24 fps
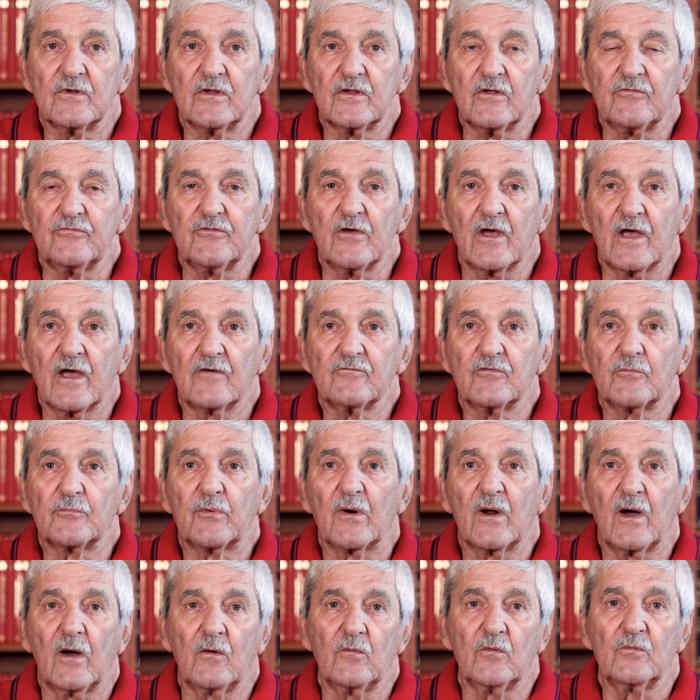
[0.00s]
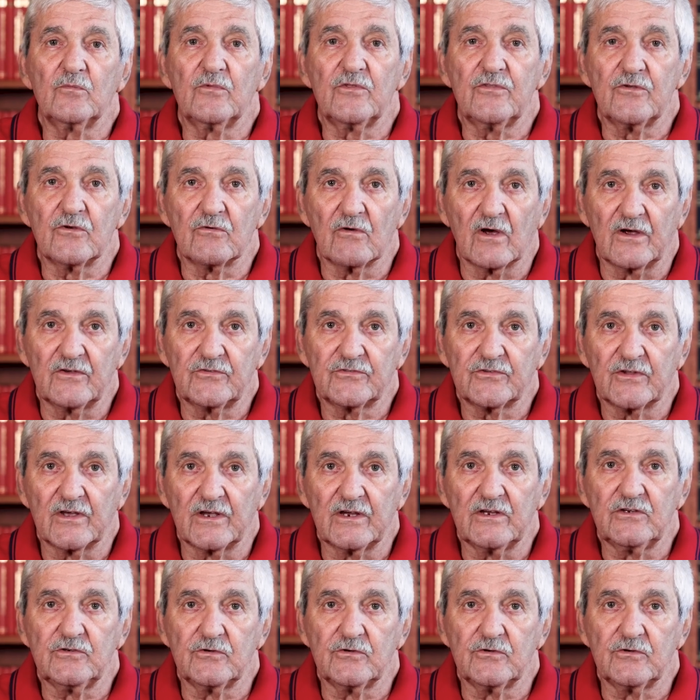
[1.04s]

If you have a problem with your eyesight